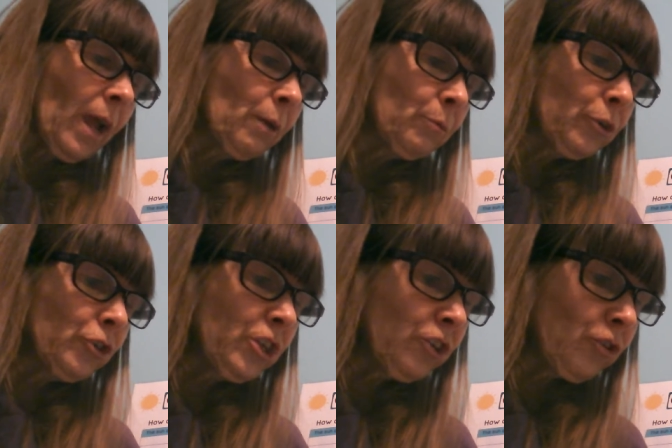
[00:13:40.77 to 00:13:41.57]
And when her
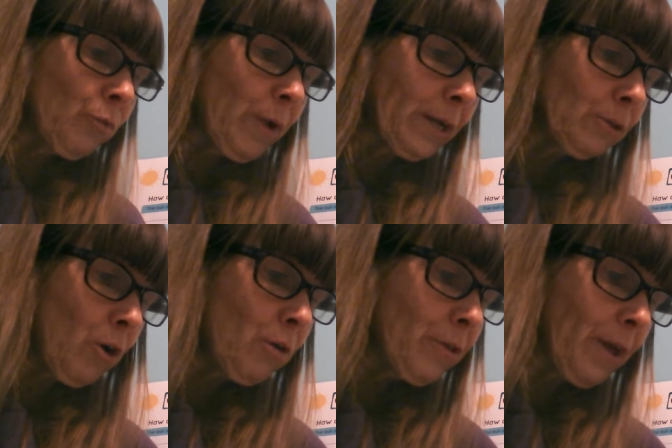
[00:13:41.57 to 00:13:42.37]
teacher read
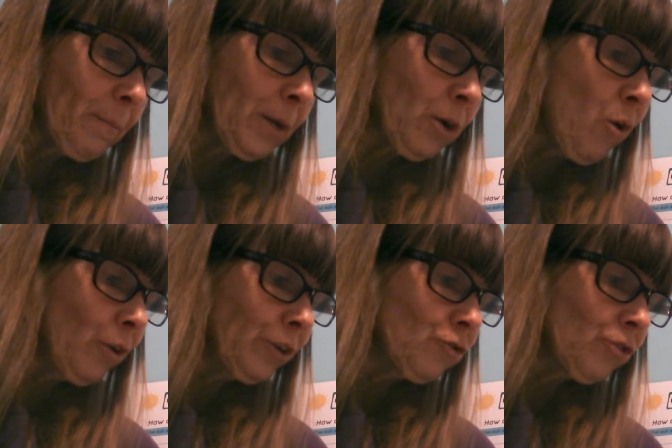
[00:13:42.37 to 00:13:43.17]
along with them and
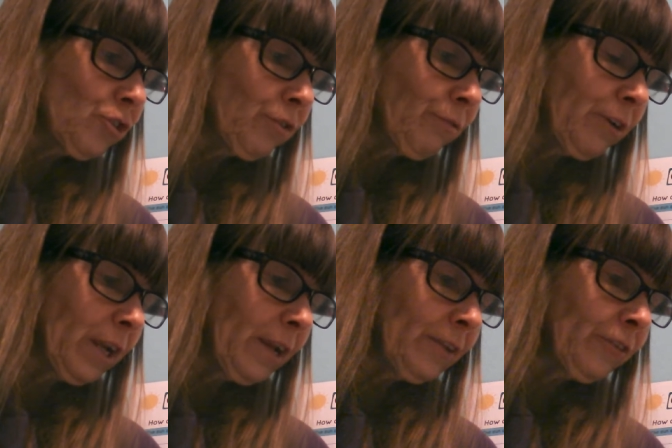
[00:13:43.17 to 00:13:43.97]
called on Trisha for
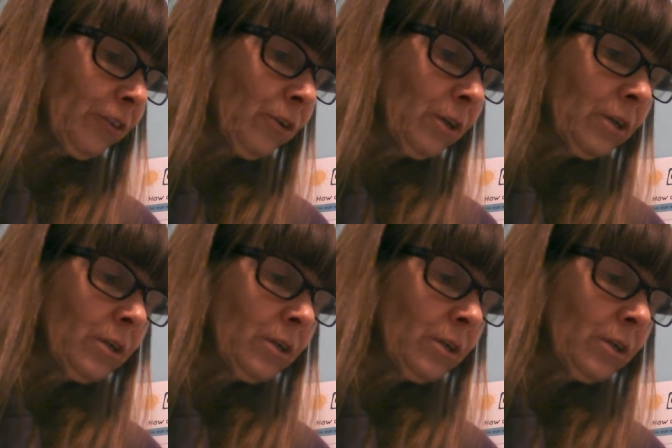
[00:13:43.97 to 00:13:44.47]
an answer,